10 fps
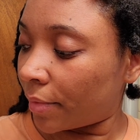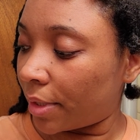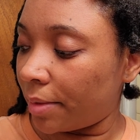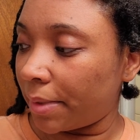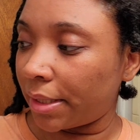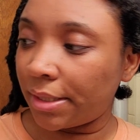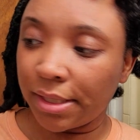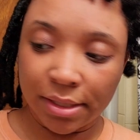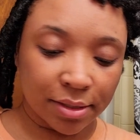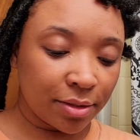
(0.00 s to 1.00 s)
I'm like, is
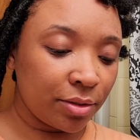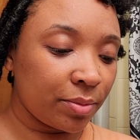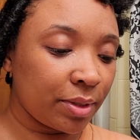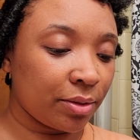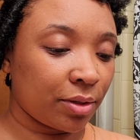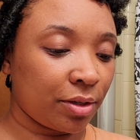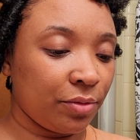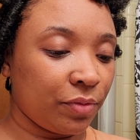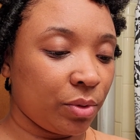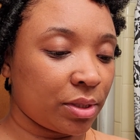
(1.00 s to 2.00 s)
Dennis cool with it, or are you
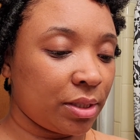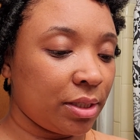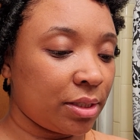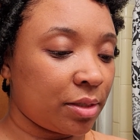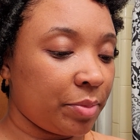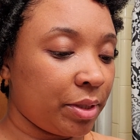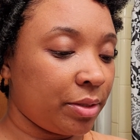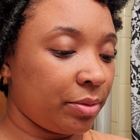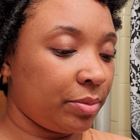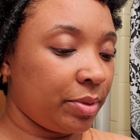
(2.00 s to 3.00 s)
forcing Dennis to be
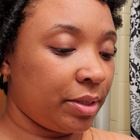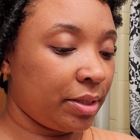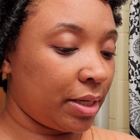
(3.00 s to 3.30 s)
cool with it?